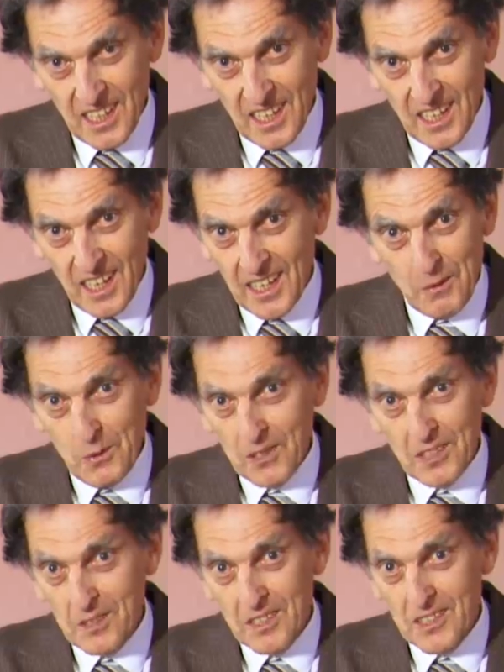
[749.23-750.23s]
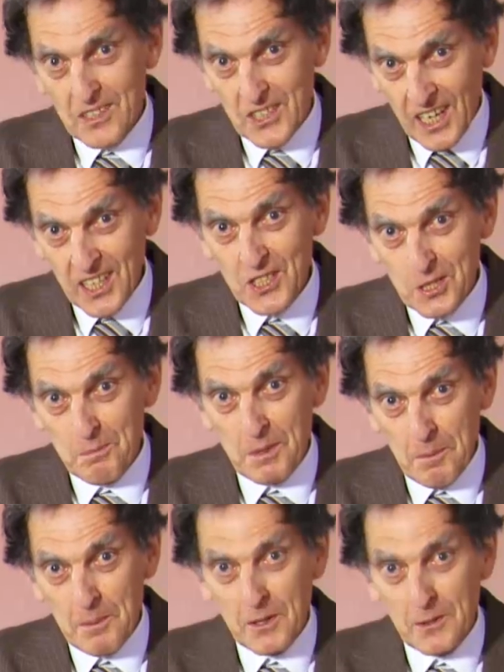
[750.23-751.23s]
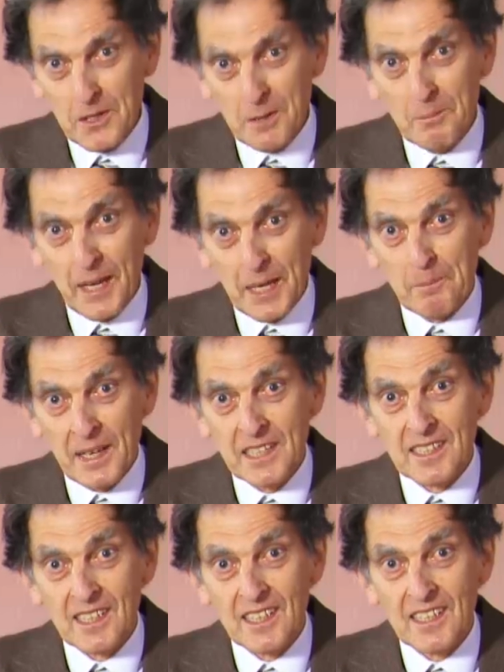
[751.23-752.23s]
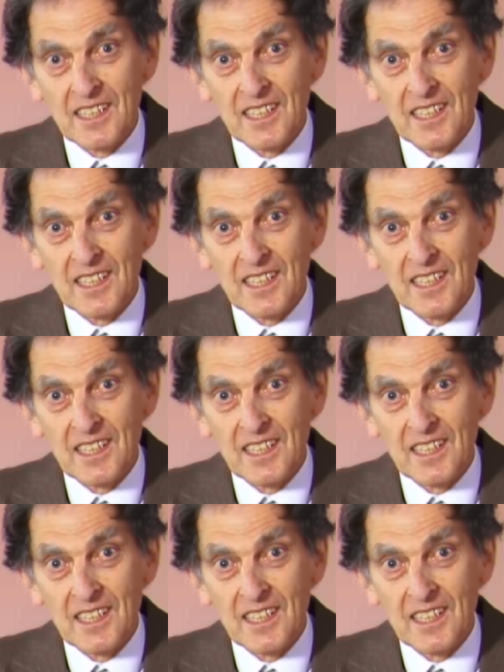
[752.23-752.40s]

And it wouldn't just be building back better.